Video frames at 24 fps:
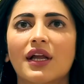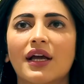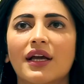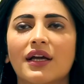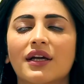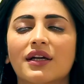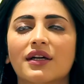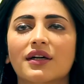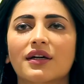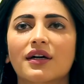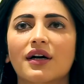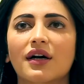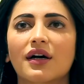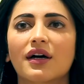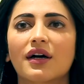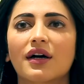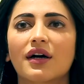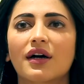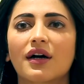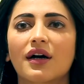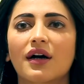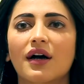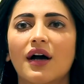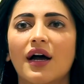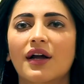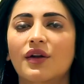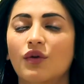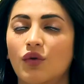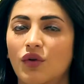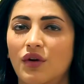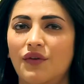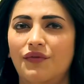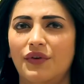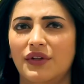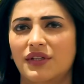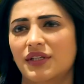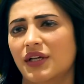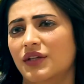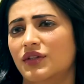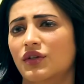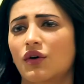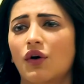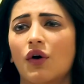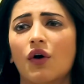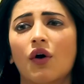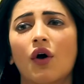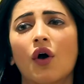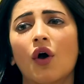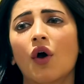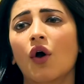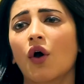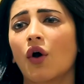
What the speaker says: Like, I don't know if it's as a